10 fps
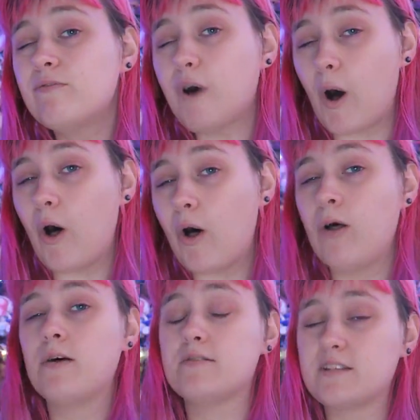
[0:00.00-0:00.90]

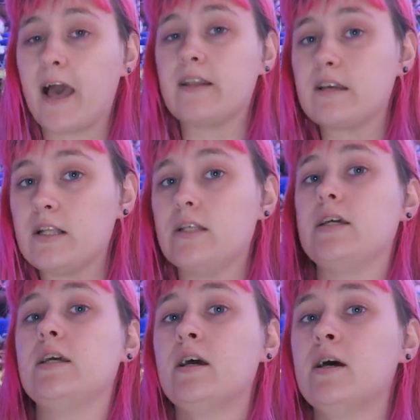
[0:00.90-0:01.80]
fall
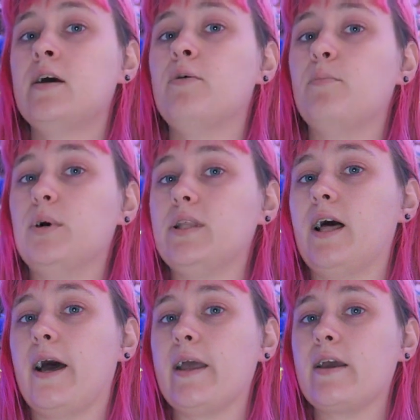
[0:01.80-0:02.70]
technically, but
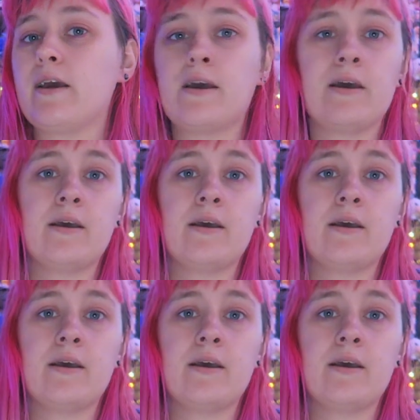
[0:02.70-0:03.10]
like,